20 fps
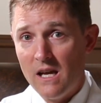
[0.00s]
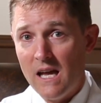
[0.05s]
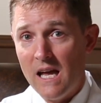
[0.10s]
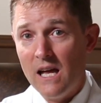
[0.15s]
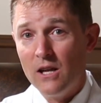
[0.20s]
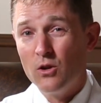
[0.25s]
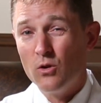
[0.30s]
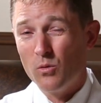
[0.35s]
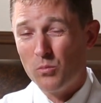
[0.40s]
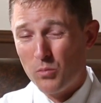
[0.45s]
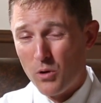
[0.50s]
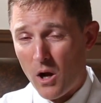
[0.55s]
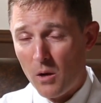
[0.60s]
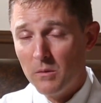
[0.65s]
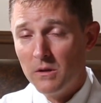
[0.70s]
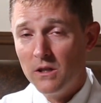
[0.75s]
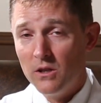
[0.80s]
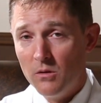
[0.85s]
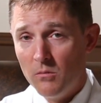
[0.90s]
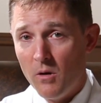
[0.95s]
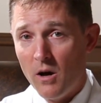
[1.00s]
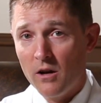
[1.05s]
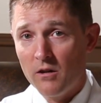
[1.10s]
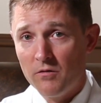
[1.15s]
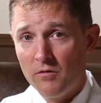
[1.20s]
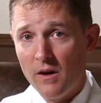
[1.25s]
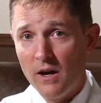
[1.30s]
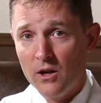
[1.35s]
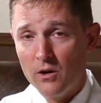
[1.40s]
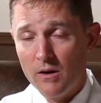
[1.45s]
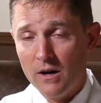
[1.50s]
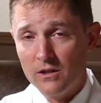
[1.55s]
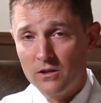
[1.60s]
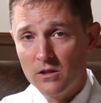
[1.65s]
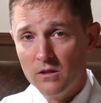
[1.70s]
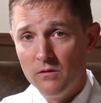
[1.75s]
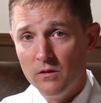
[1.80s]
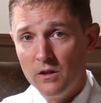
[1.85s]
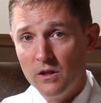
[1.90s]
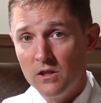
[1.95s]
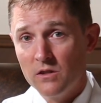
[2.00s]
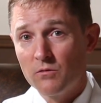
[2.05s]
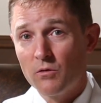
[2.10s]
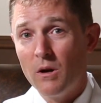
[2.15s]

And you'll probably need to modify your activities